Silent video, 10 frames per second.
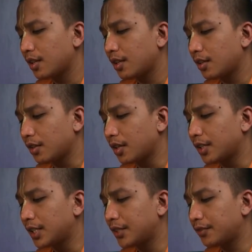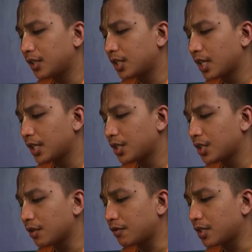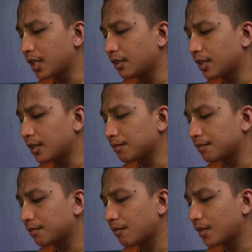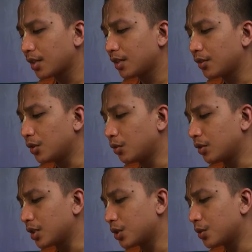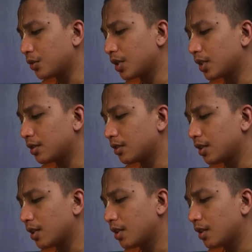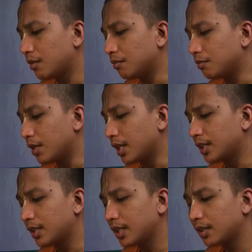There are different kinds of chanting. known as Sutta, Magadha,